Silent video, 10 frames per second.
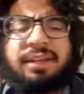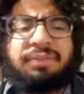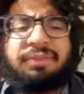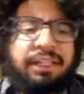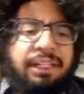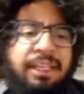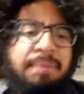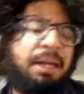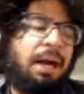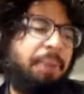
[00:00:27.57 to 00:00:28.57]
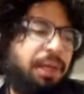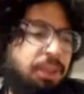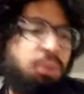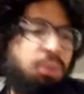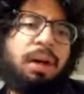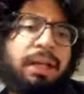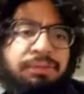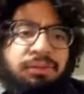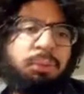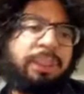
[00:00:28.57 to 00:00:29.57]
of like keeping up on their work if
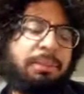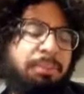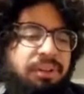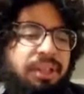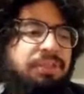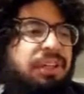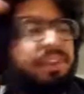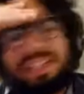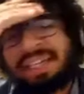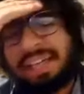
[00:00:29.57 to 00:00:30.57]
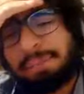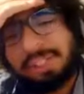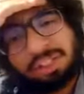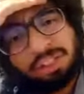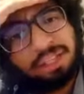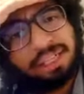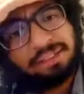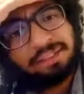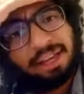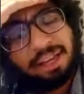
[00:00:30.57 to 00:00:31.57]
when they're prolific. And I'm just curious
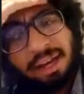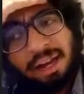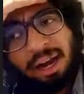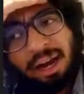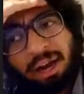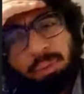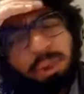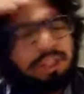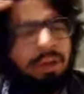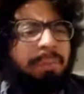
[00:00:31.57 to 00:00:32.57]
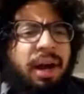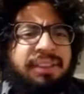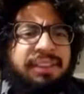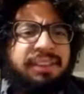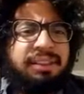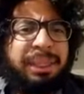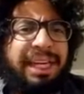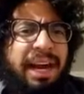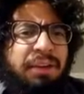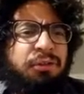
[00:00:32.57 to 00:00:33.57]
like what your process has been,
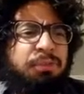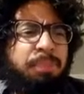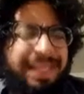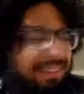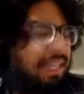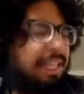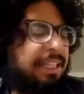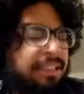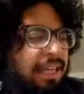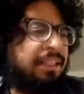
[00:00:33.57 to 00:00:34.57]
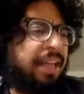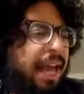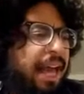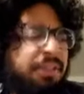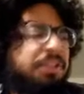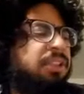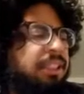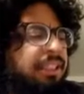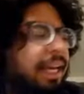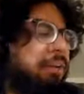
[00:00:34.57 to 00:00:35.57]
how you've maintained kind of that energy
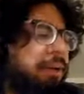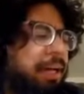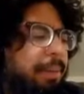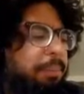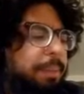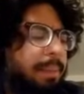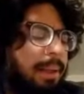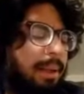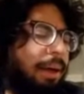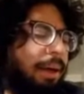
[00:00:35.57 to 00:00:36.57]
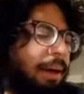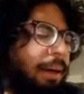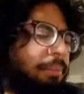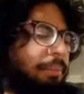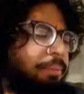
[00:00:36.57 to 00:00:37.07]
and that grit. I'll